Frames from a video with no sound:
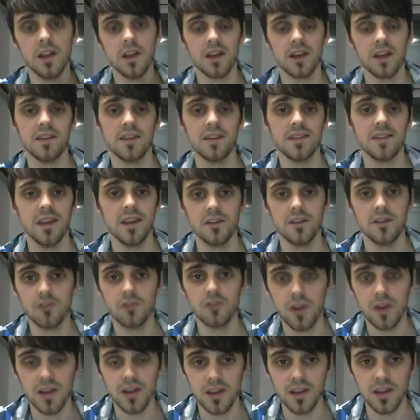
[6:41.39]
like I said,
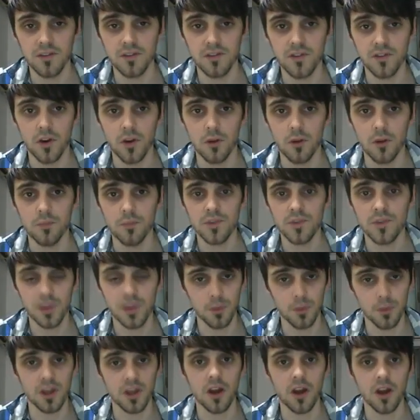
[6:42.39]
greatly from
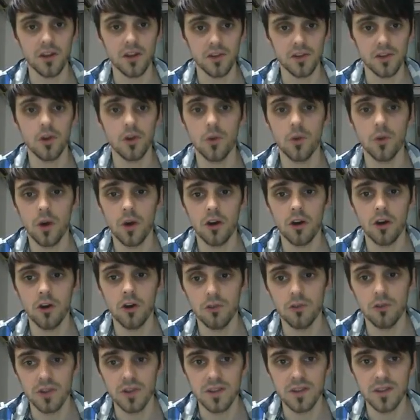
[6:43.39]
some of the guys who are
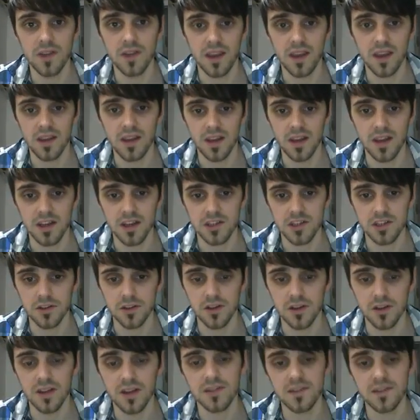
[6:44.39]
already taking action.